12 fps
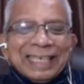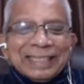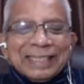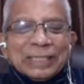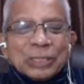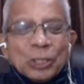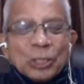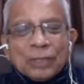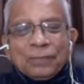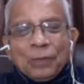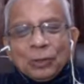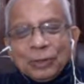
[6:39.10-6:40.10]
These
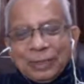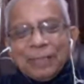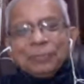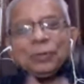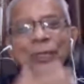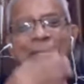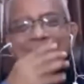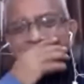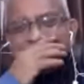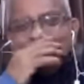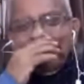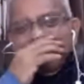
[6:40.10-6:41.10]
laws are found in Jammu and
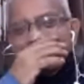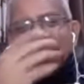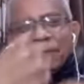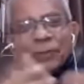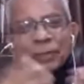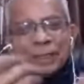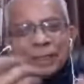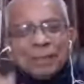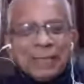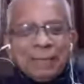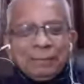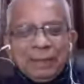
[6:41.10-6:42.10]
Kashmir. For
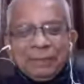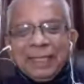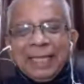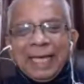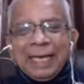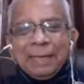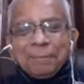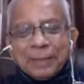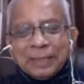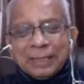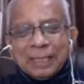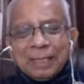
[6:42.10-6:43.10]
some time they were there in
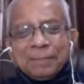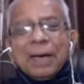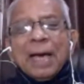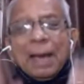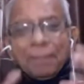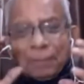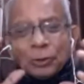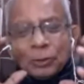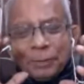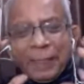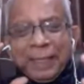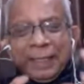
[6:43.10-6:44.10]
Punjab, but it
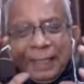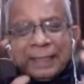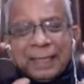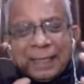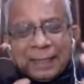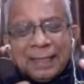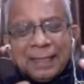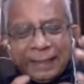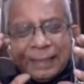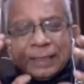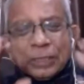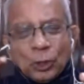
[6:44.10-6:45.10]
was mainly in
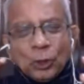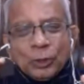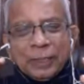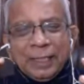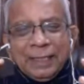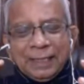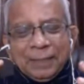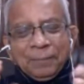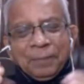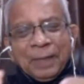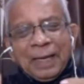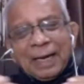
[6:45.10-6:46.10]
Nagaland, in the northeast,
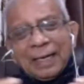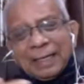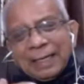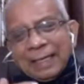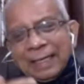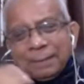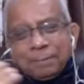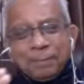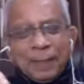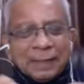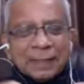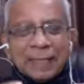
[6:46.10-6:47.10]
uh, in
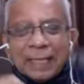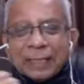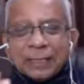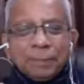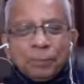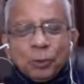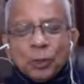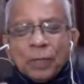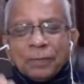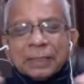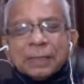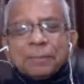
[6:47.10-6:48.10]
places like Tripura
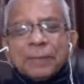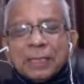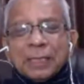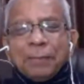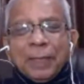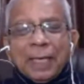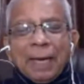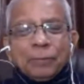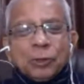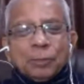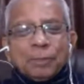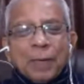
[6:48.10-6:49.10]
when the B J P came to
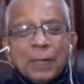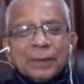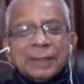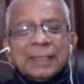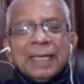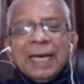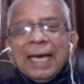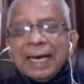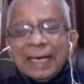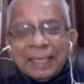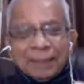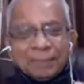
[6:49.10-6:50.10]
power.
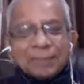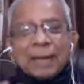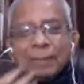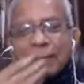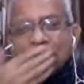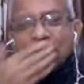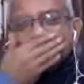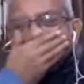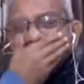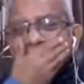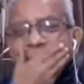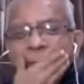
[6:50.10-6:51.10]
Um, they have been re
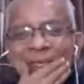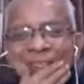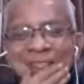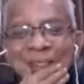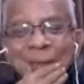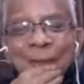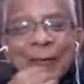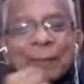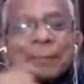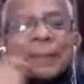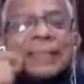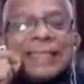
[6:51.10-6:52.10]
repealed,
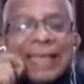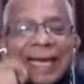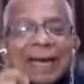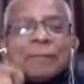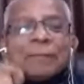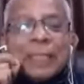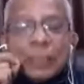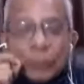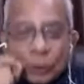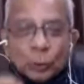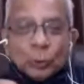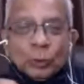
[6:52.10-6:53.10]
but they have been
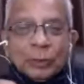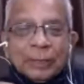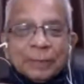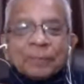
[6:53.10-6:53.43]
used